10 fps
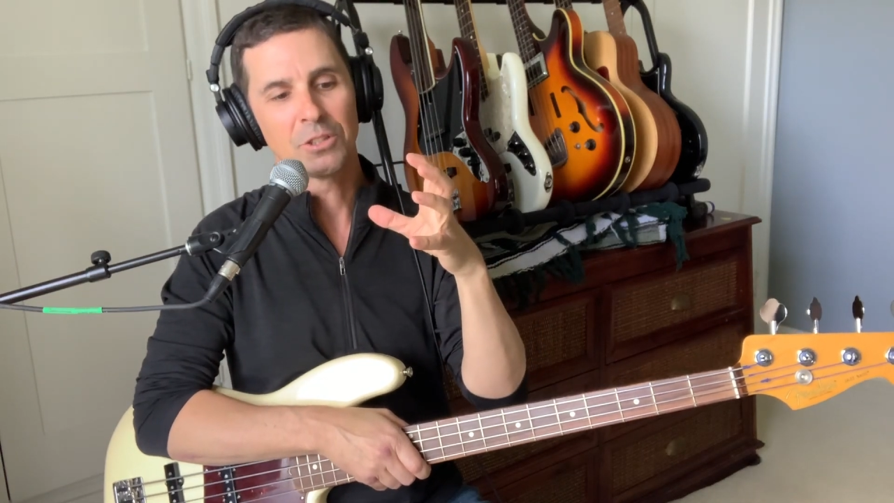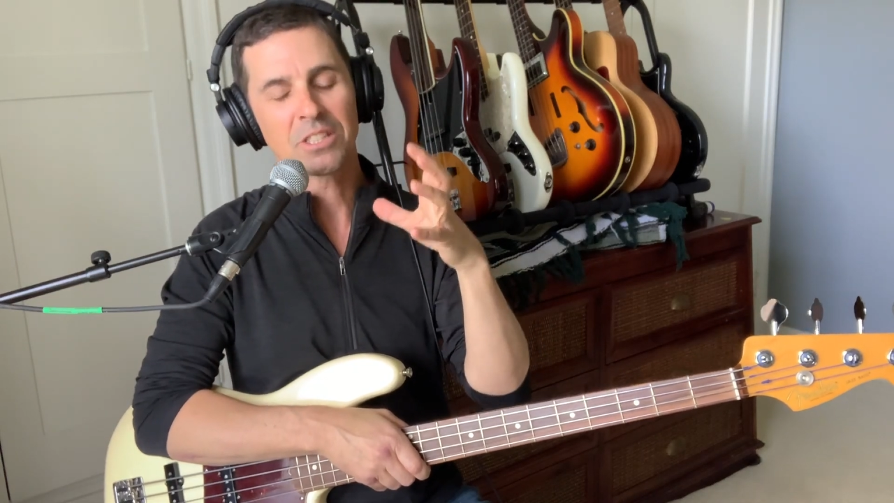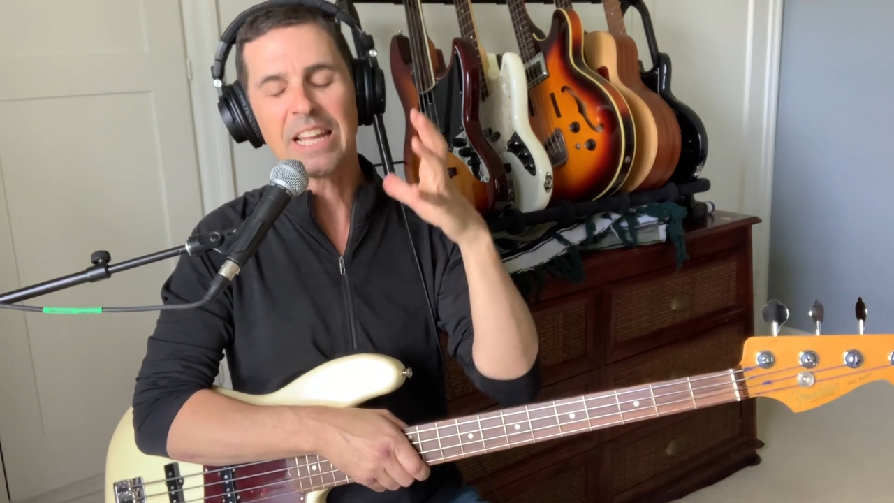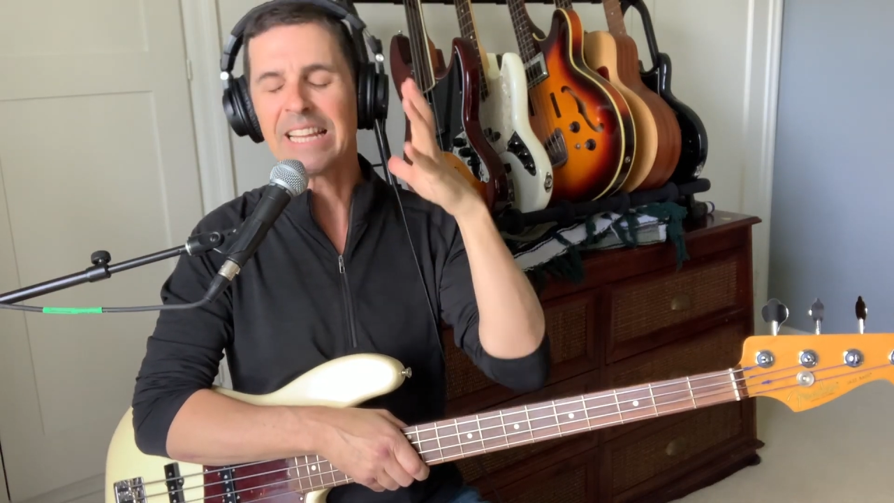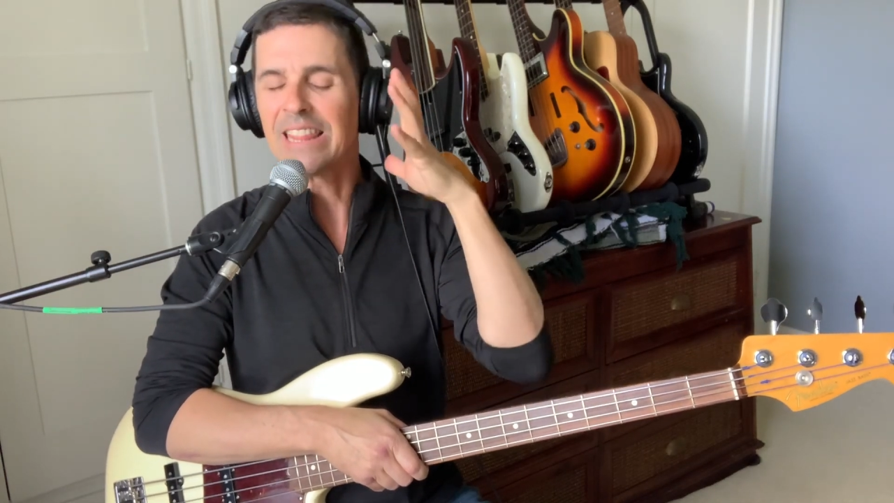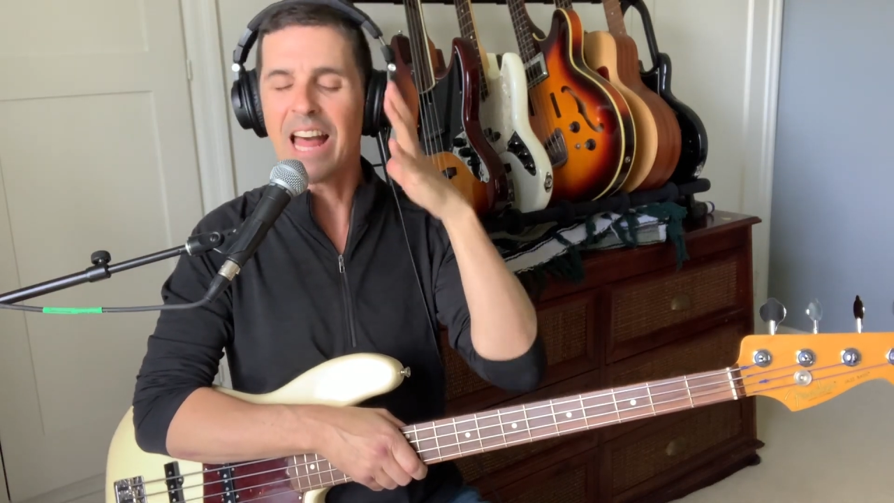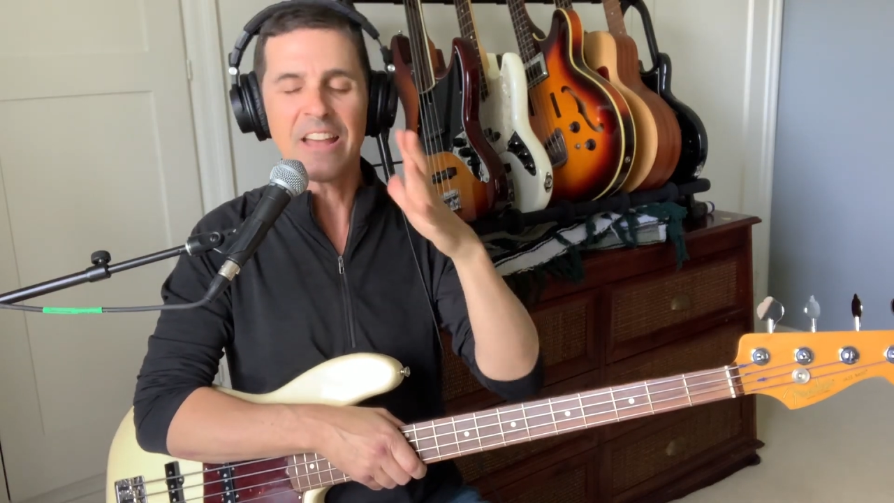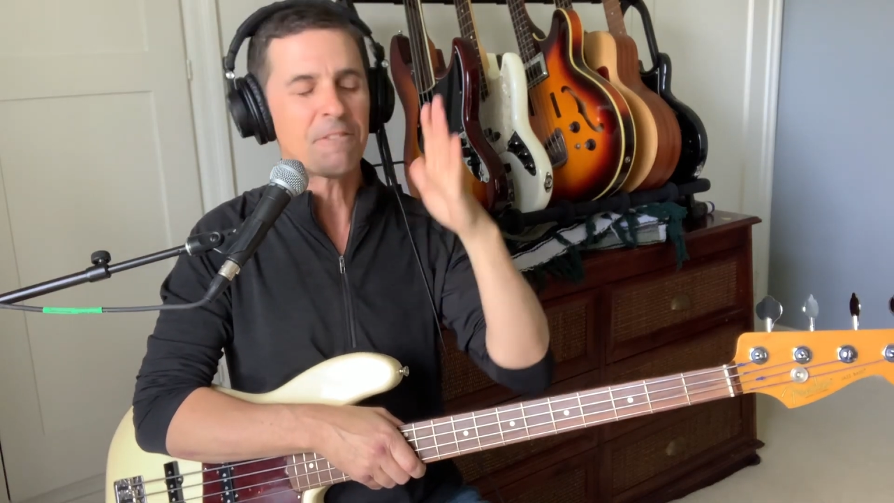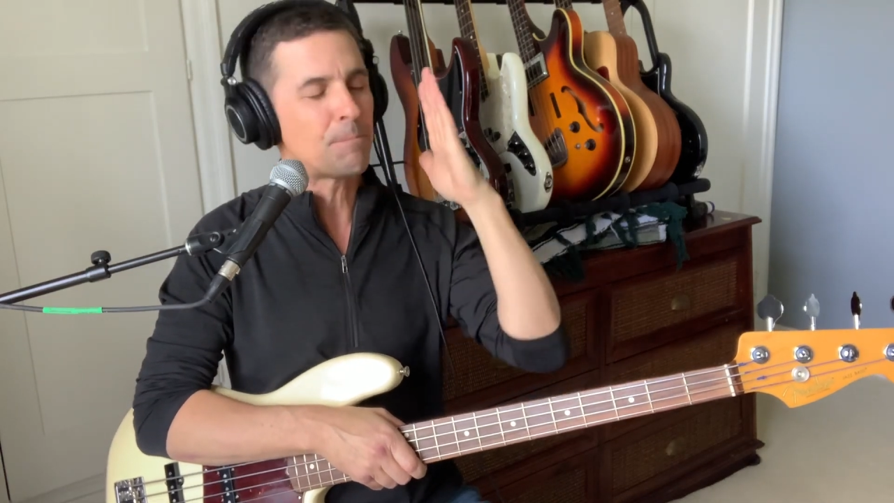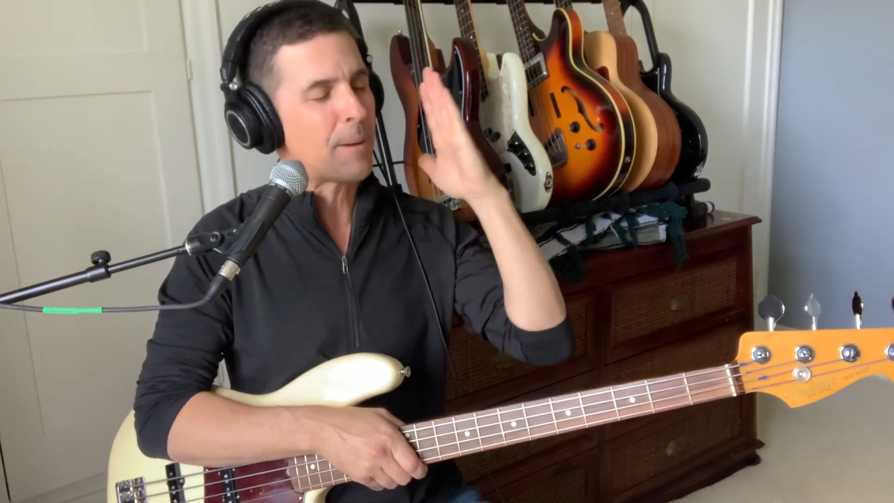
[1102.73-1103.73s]
just like
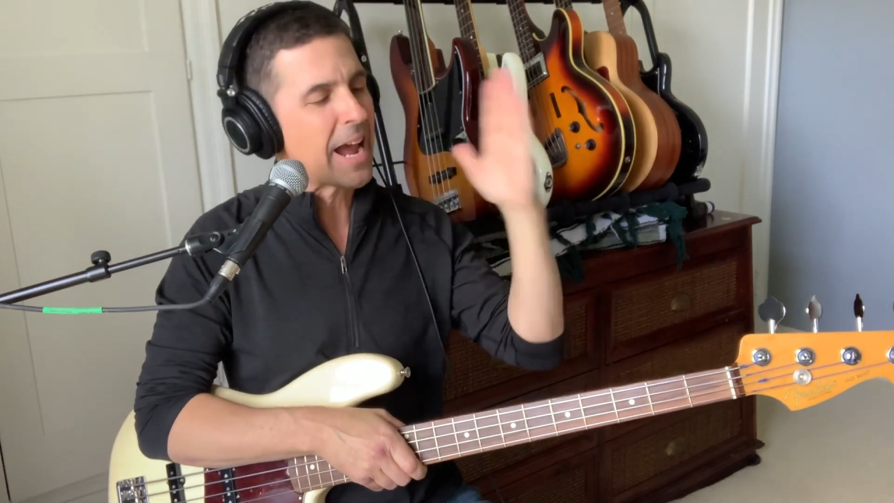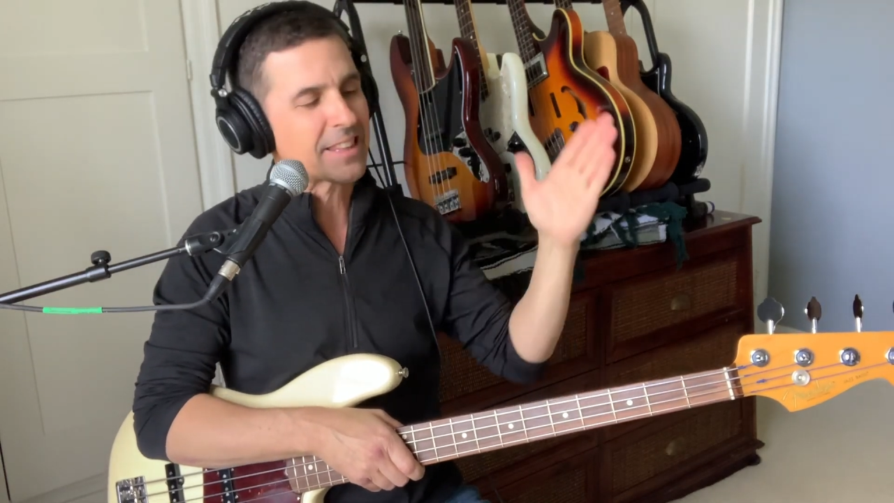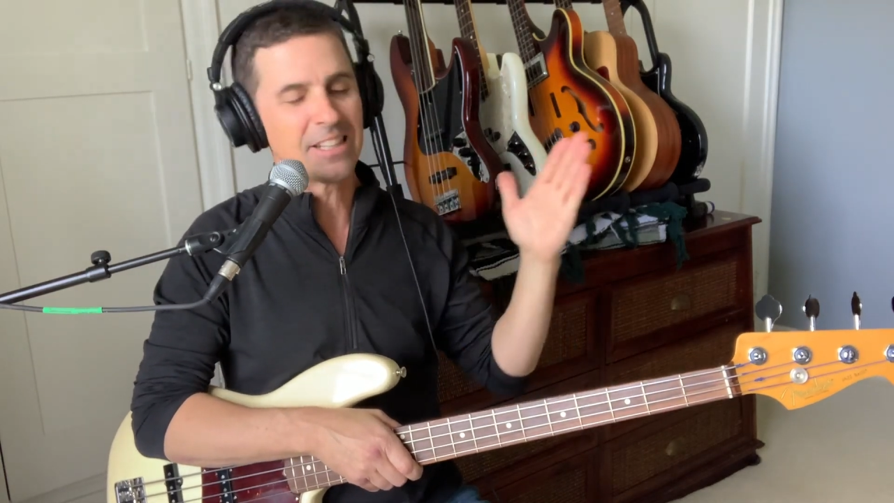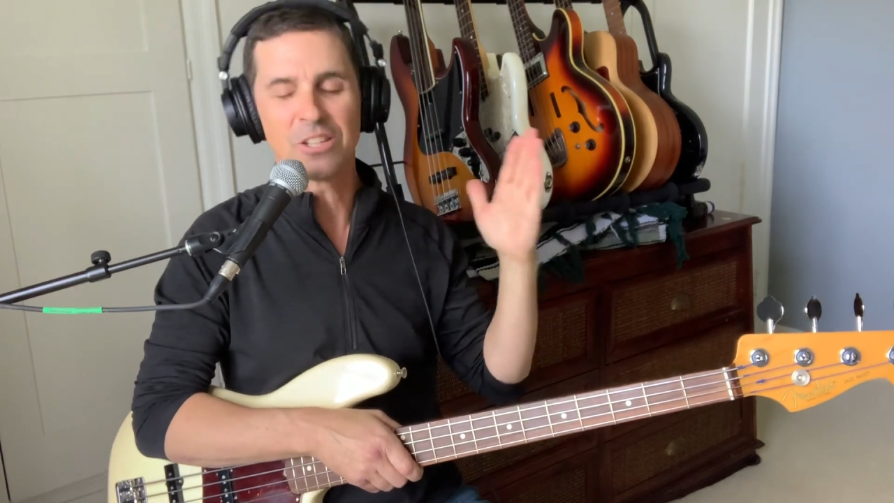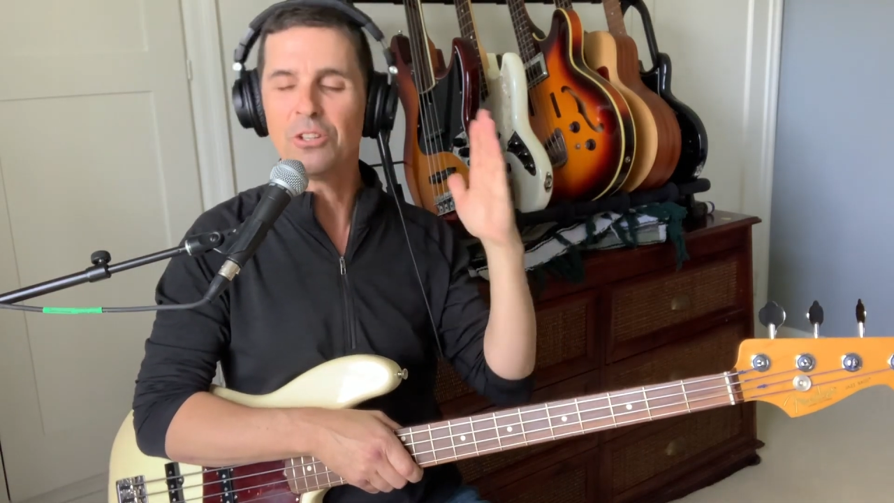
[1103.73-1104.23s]
life back then.